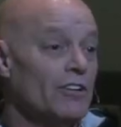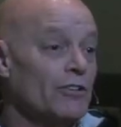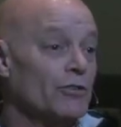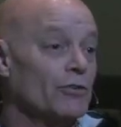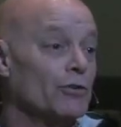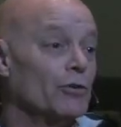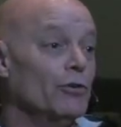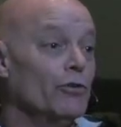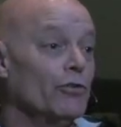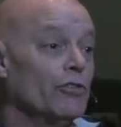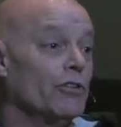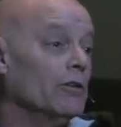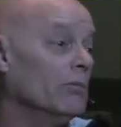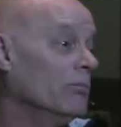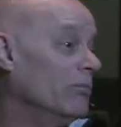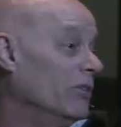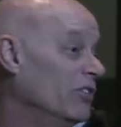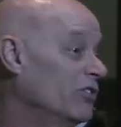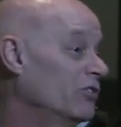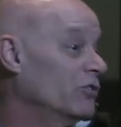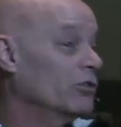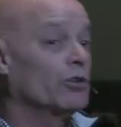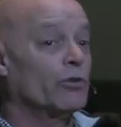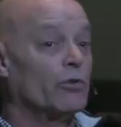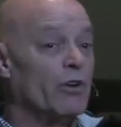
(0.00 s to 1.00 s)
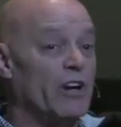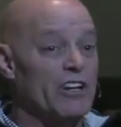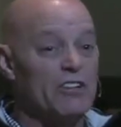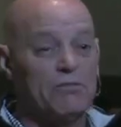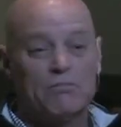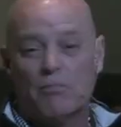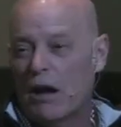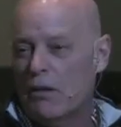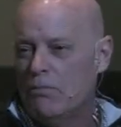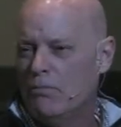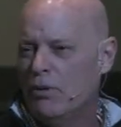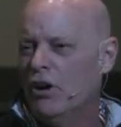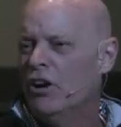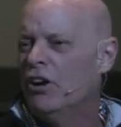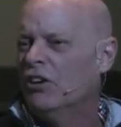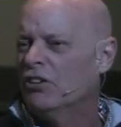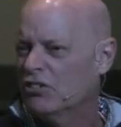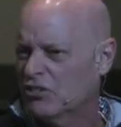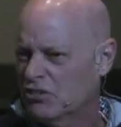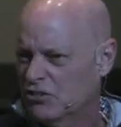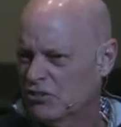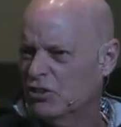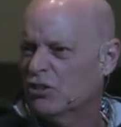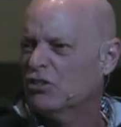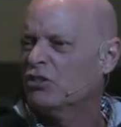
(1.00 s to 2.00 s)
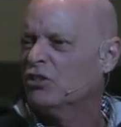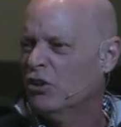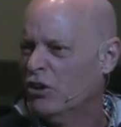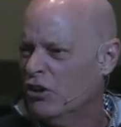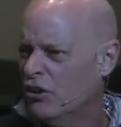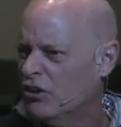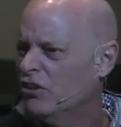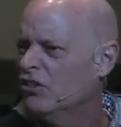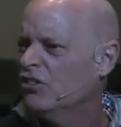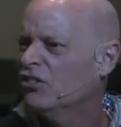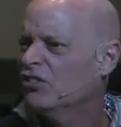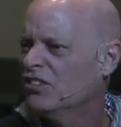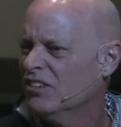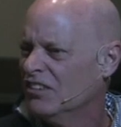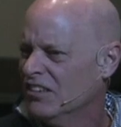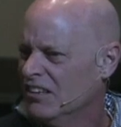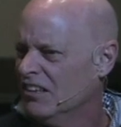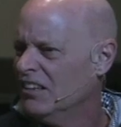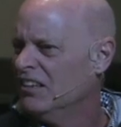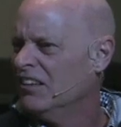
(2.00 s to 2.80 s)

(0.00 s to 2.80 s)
Truth and Mr. Grace. My parents took turns.